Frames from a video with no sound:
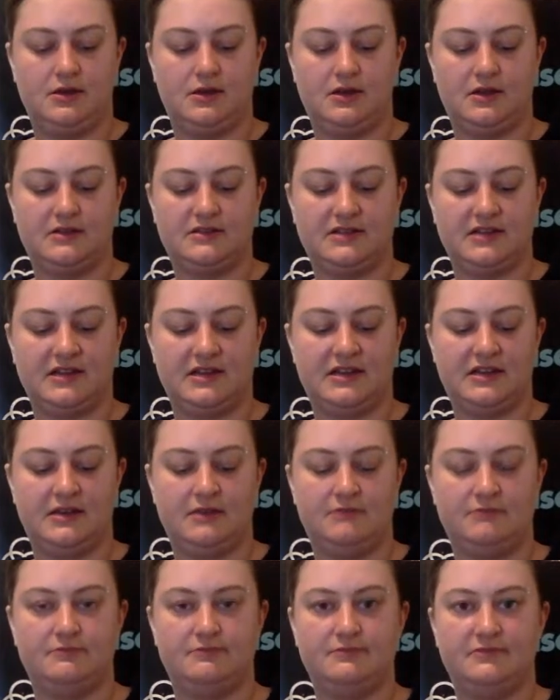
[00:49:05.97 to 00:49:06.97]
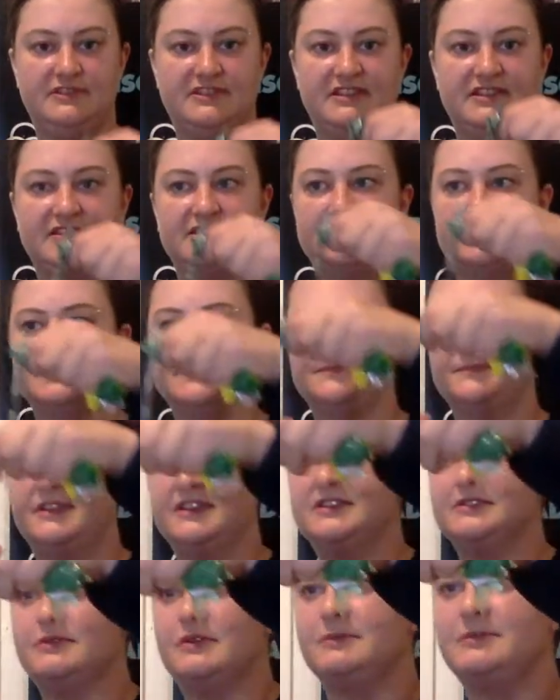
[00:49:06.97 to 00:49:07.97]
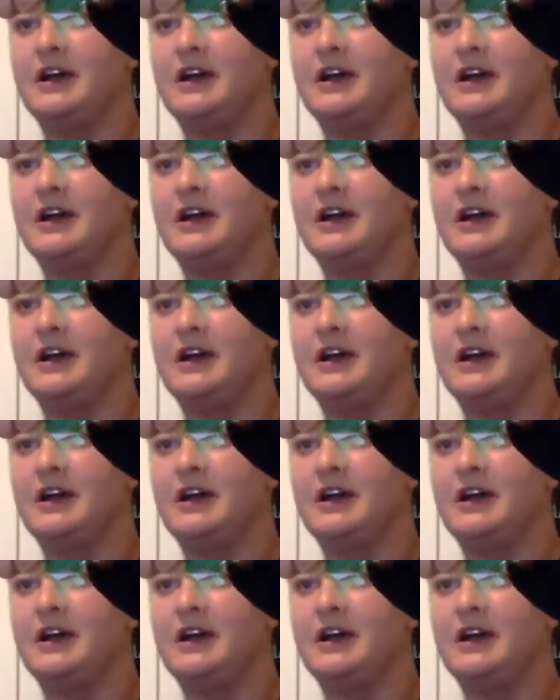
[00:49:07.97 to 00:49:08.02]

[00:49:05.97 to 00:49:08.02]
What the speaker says: Because I am, see, this is what I'm